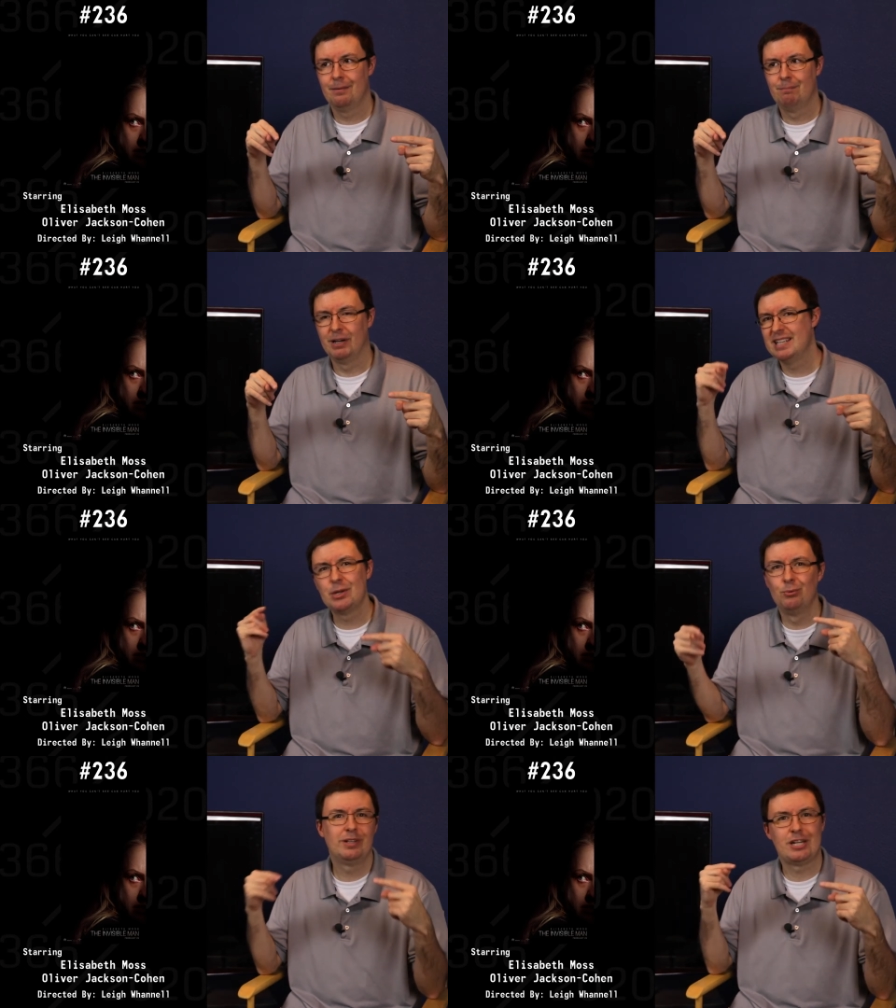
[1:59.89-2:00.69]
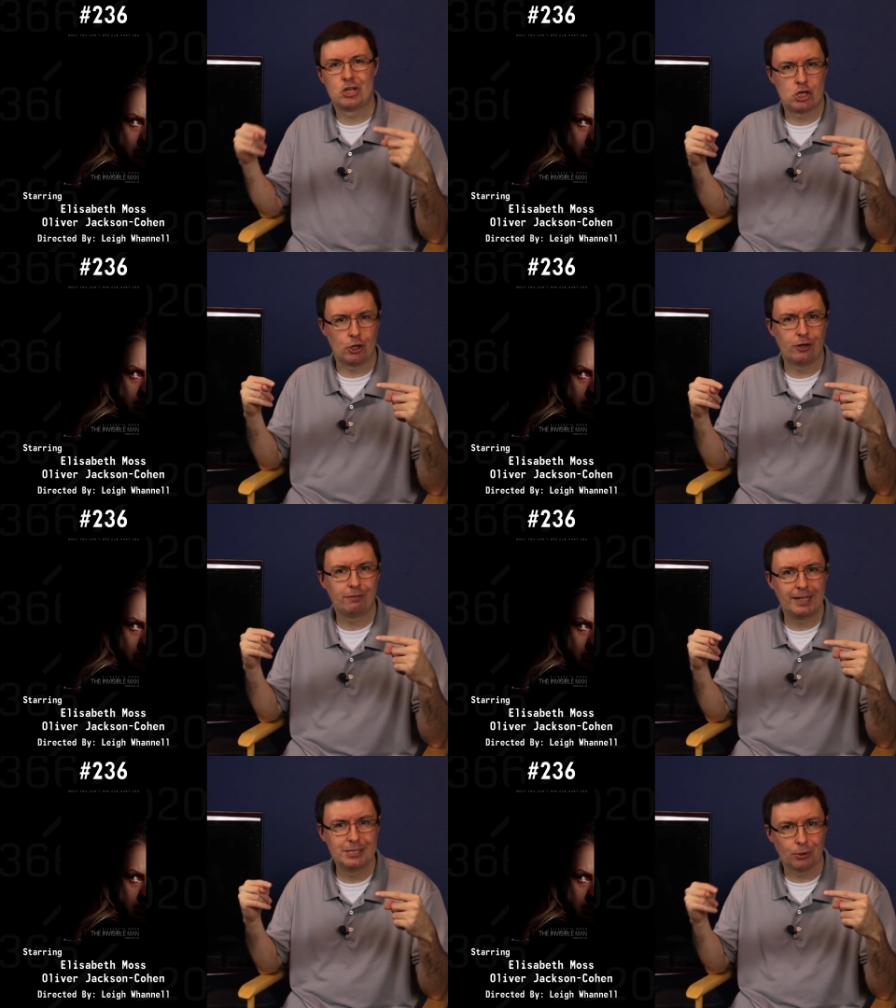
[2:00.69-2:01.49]
but isn't really sure
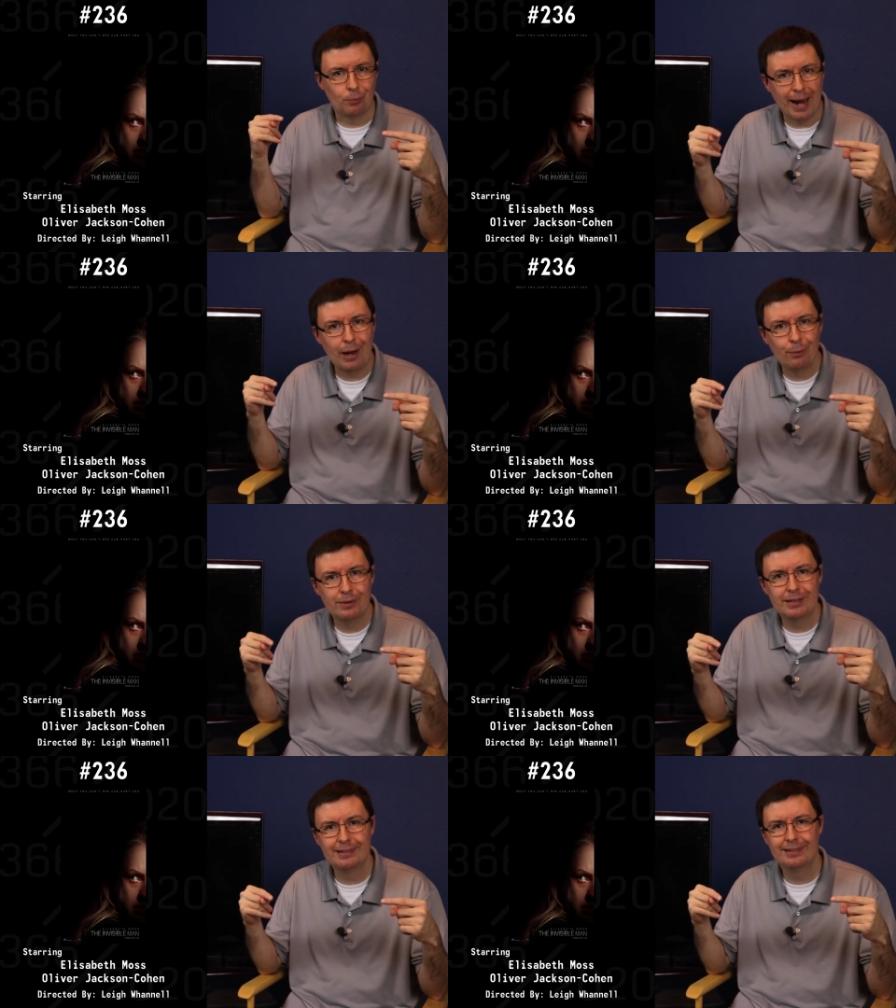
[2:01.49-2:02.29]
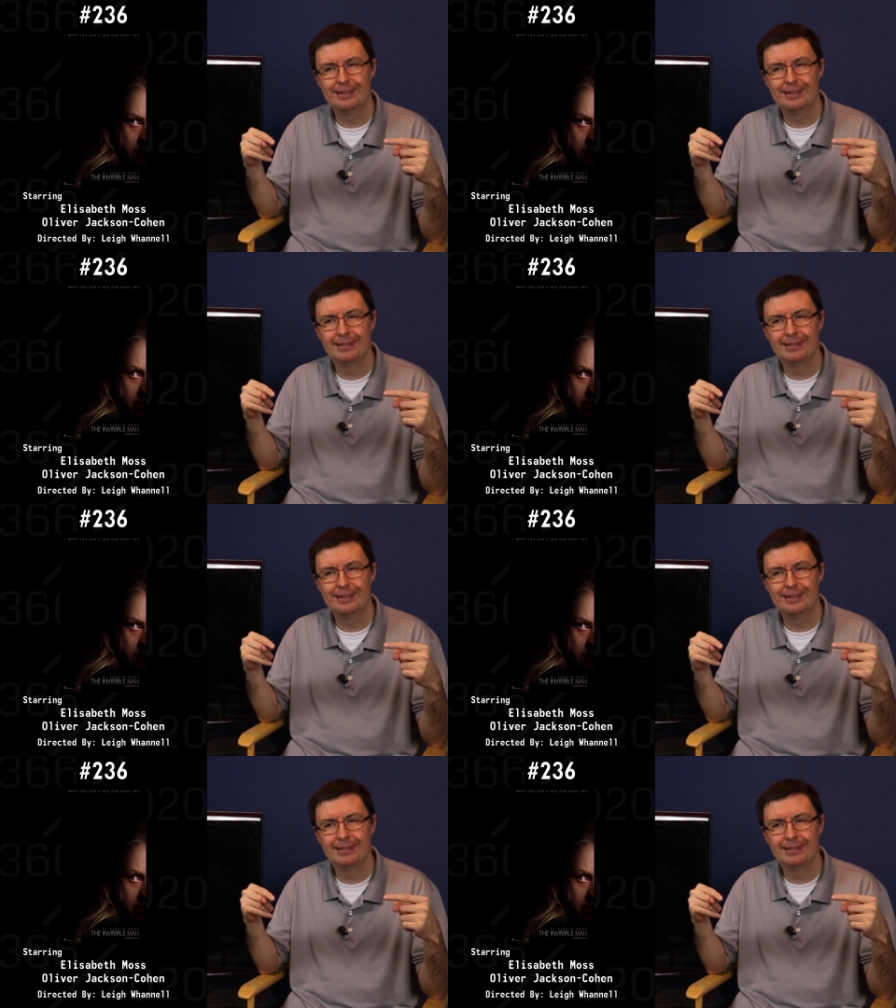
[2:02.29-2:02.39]
if he's around,